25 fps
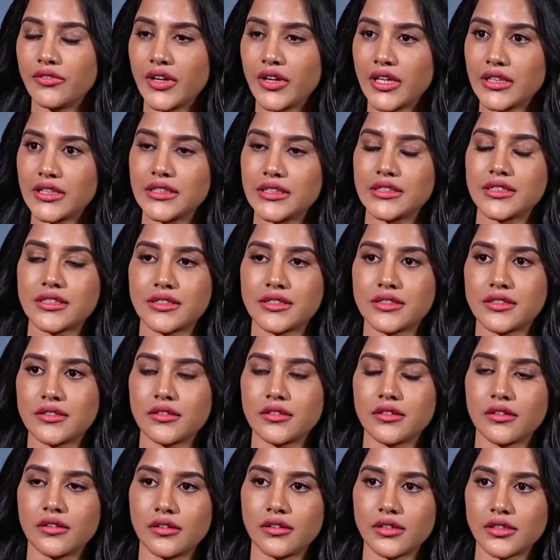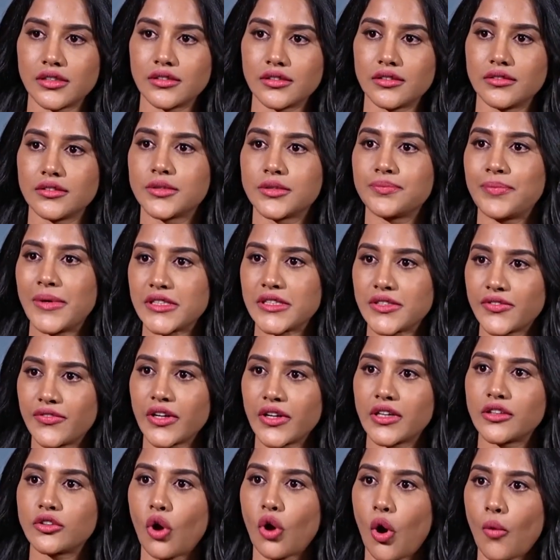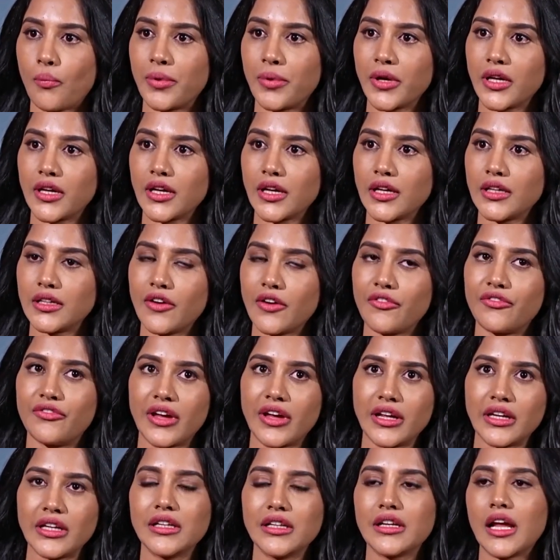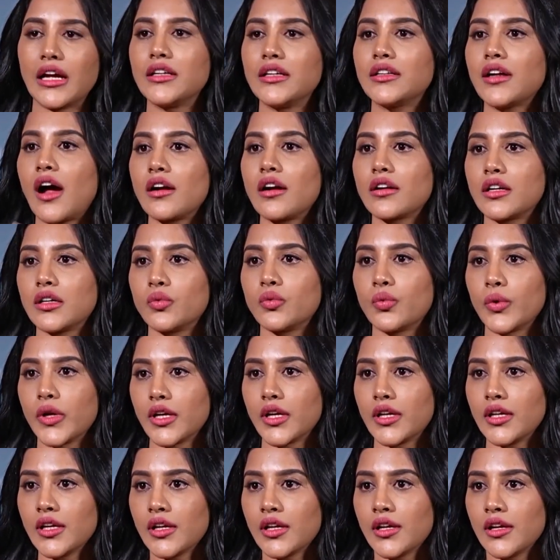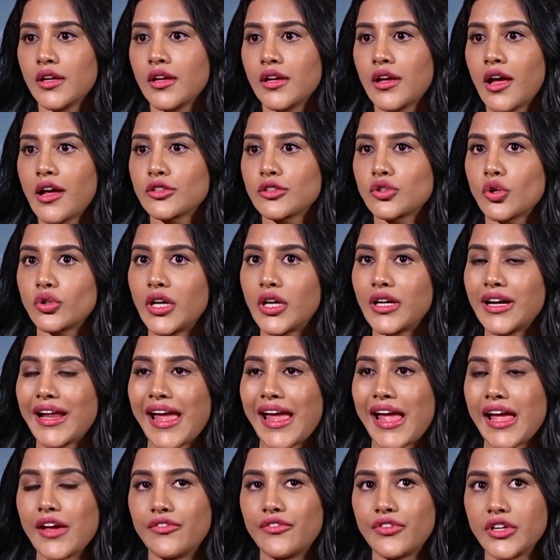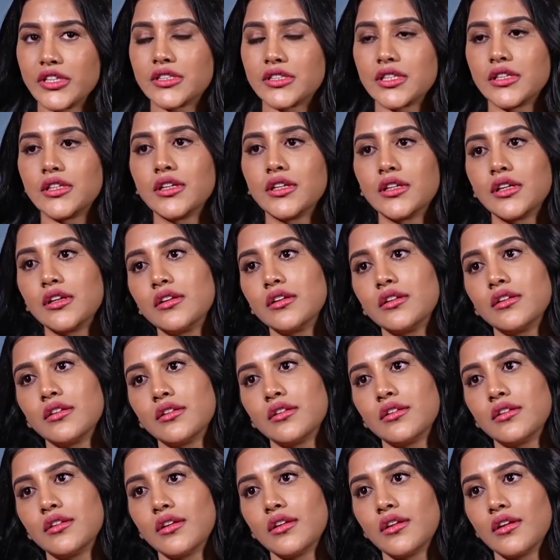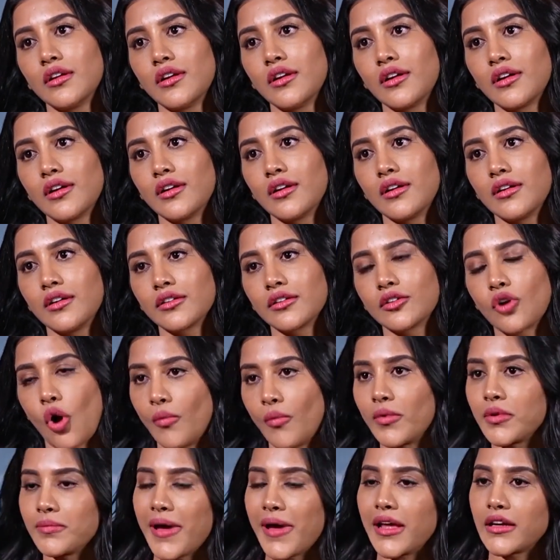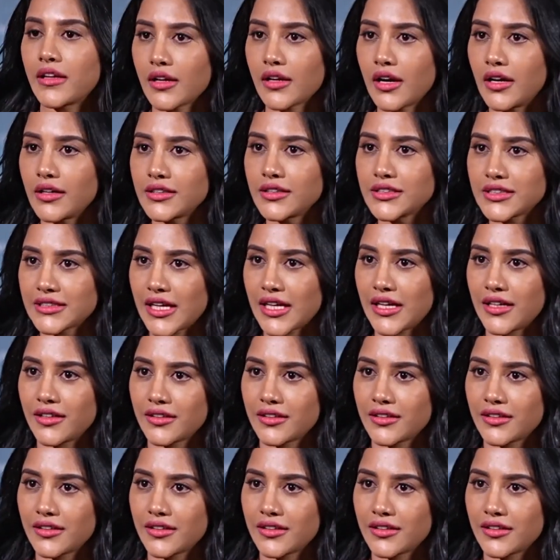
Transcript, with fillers: this uh, specific topic in a very light-hearted way so that every single common man can understand.